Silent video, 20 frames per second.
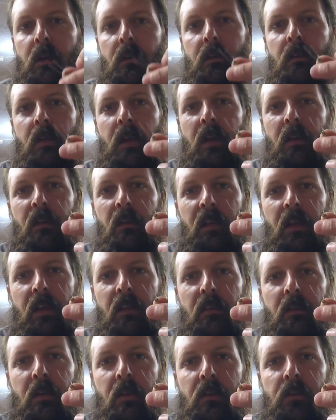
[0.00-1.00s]
See how the
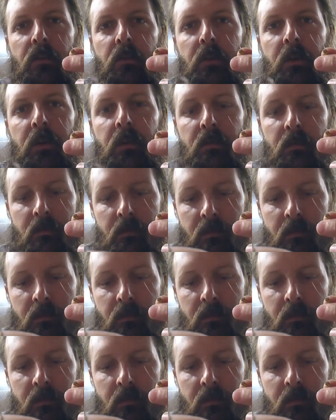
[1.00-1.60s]
leads are all short?